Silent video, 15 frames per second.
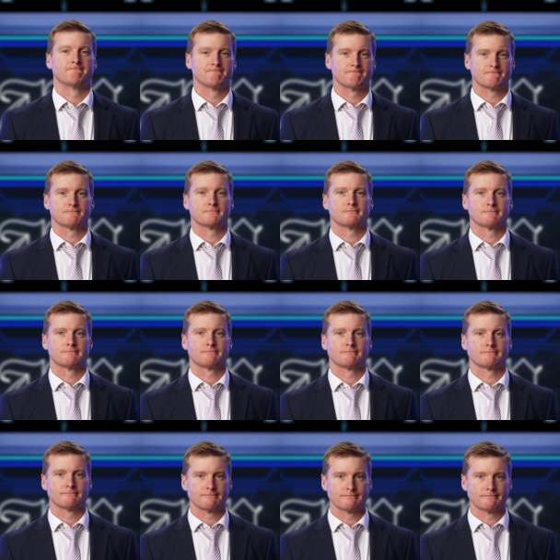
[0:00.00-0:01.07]
Why can't they
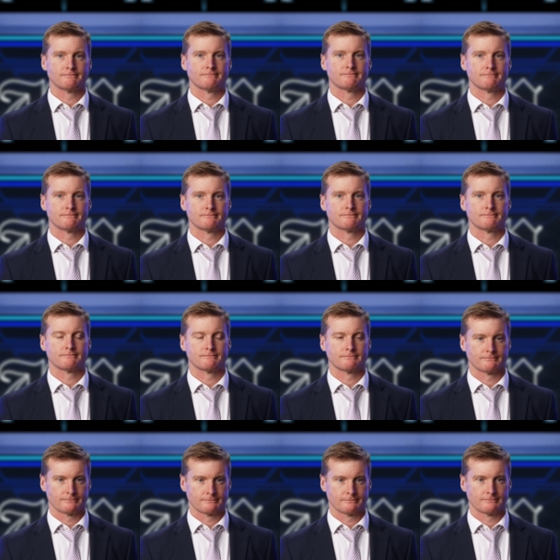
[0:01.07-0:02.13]
turn off the power
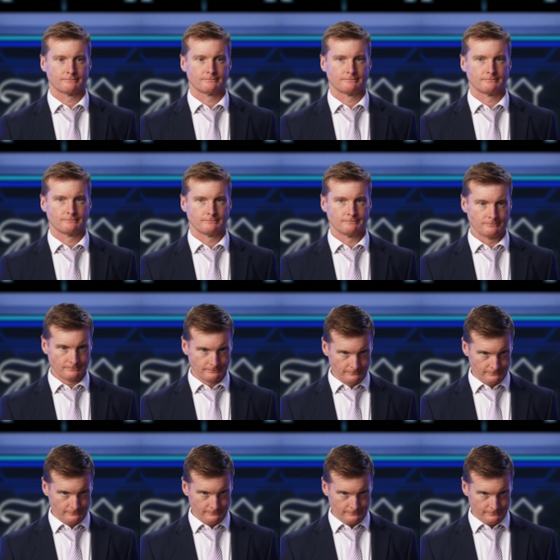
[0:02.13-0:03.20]
stations? That would stop coal
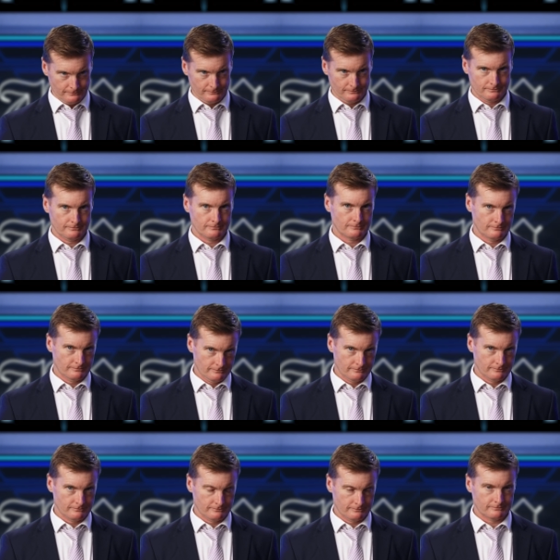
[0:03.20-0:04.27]
and gas being
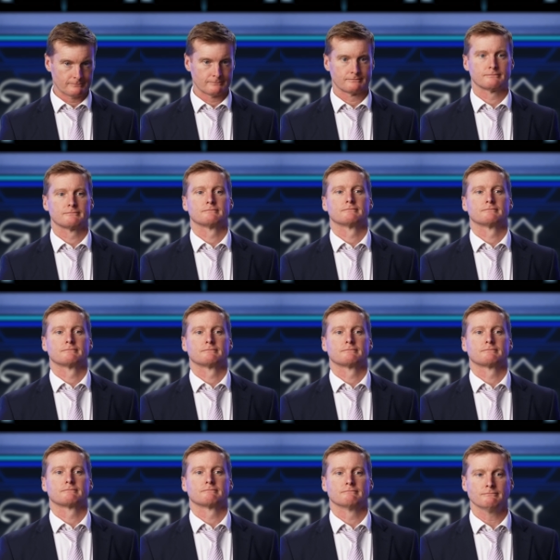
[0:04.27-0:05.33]
used. Problem solved.
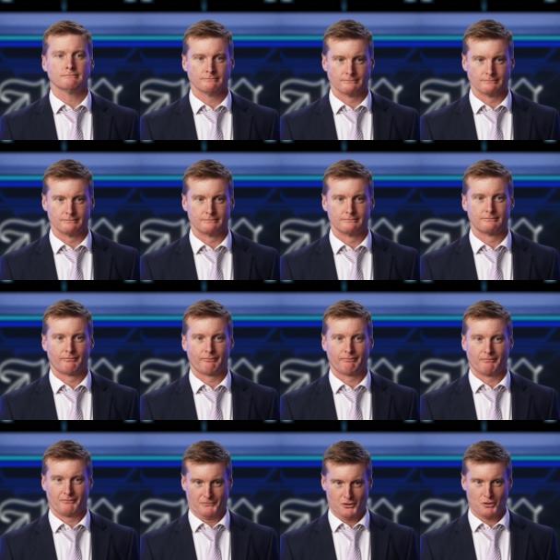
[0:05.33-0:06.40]
Hmm.
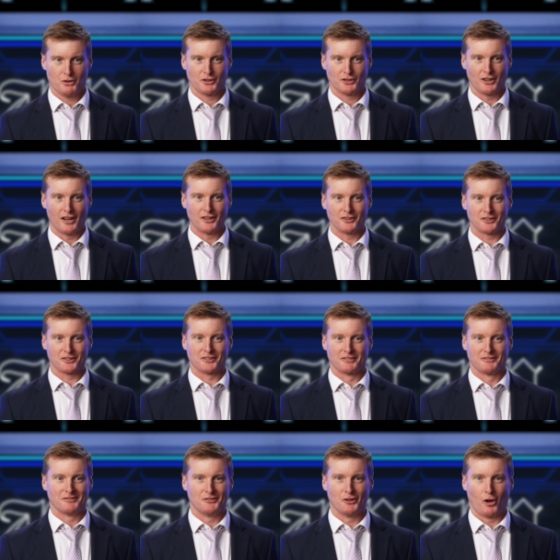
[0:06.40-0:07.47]
You're a scientist,
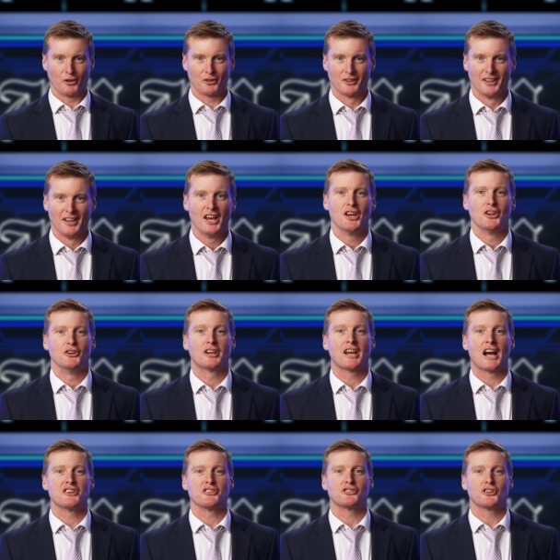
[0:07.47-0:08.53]
not. You
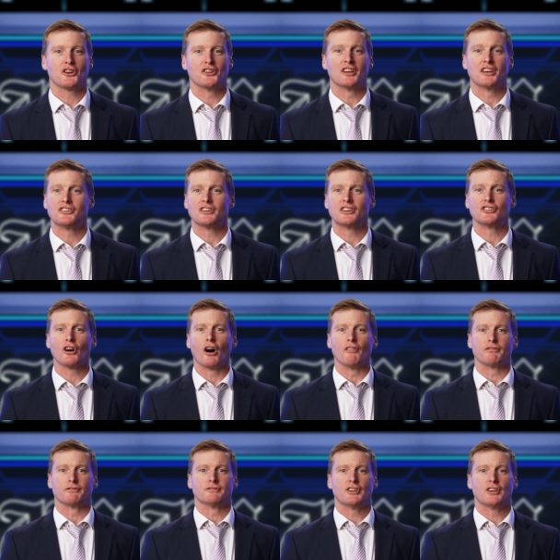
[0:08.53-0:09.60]
can't just turn these things
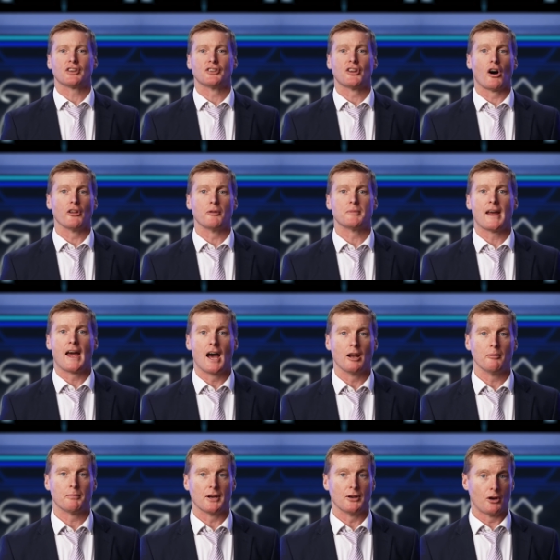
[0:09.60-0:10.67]
off. You can dial them
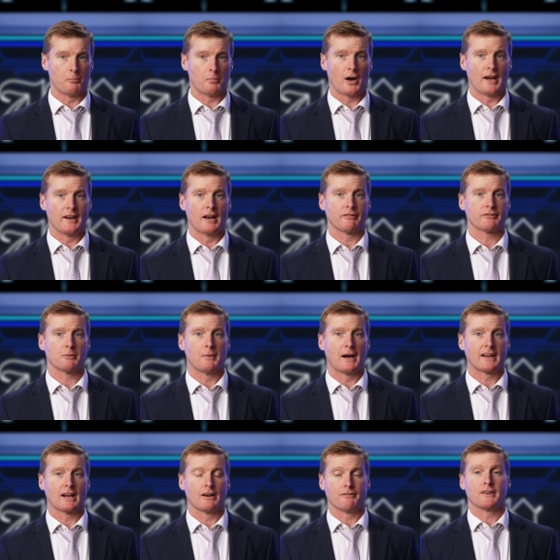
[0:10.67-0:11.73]
down, but not by enough to
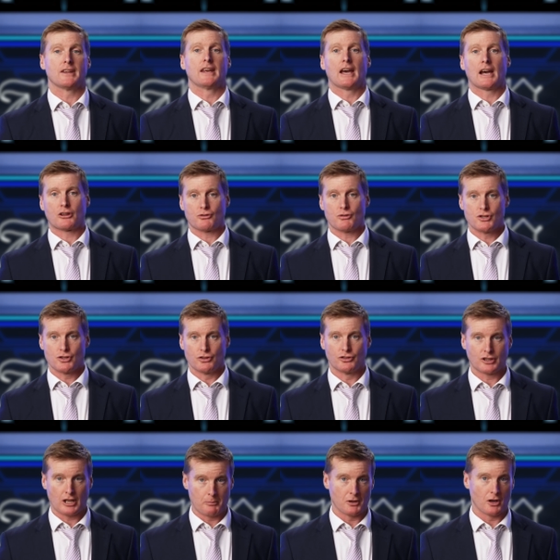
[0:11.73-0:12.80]
make up for the extra juice
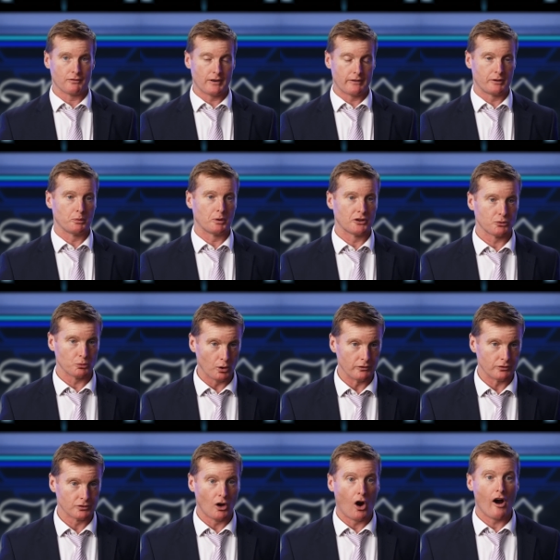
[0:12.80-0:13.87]
coming off everyone's
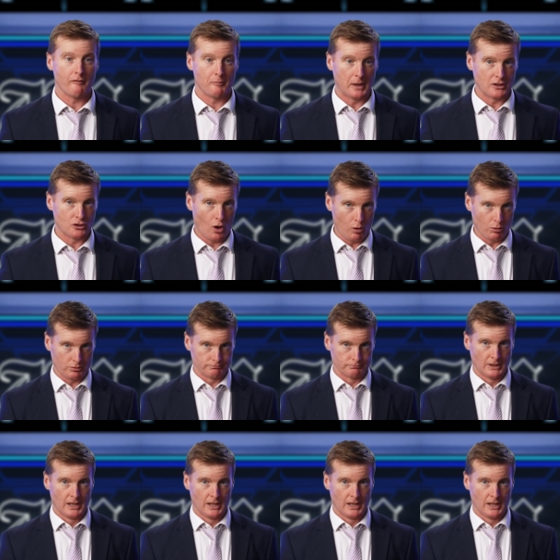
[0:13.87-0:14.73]
roofs, I've been told.